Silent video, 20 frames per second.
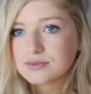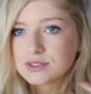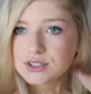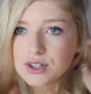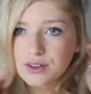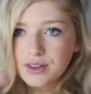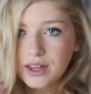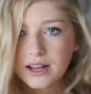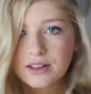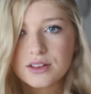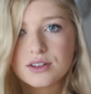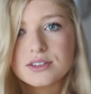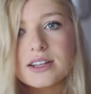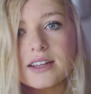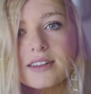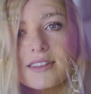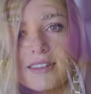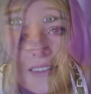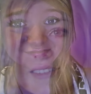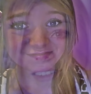so that I looked
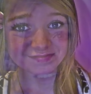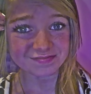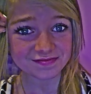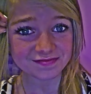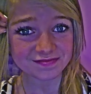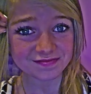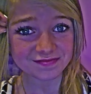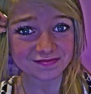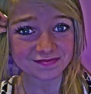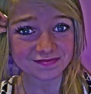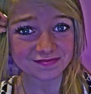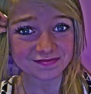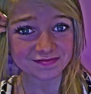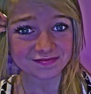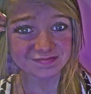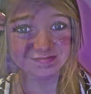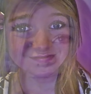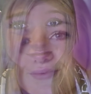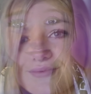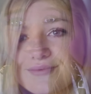like this at school.
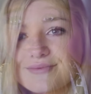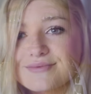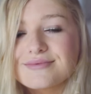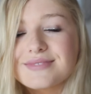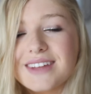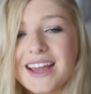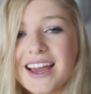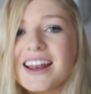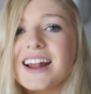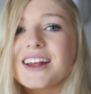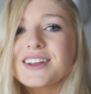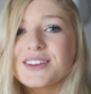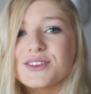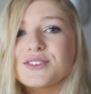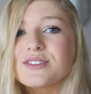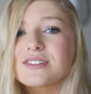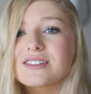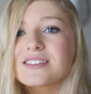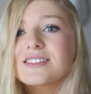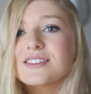And I
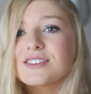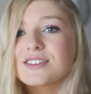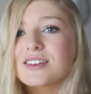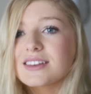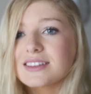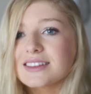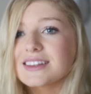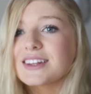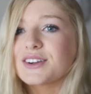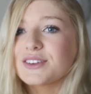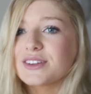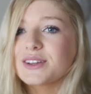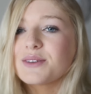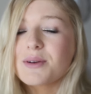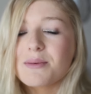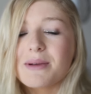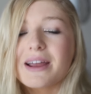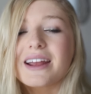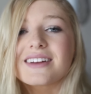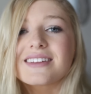used to literally
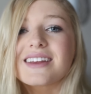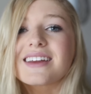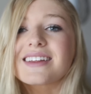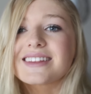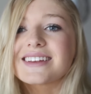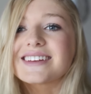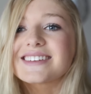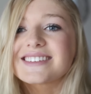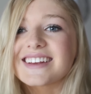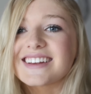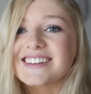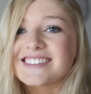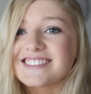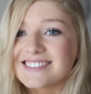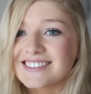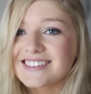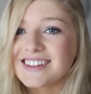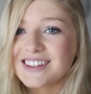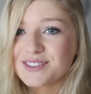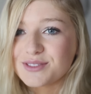wear my hair like this
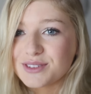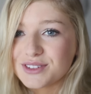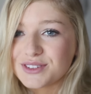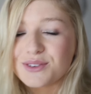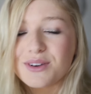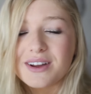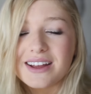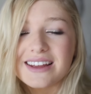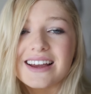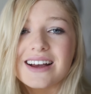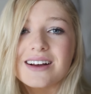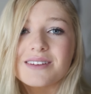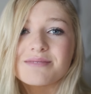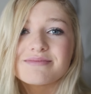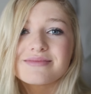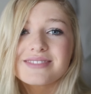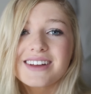and this was who I am.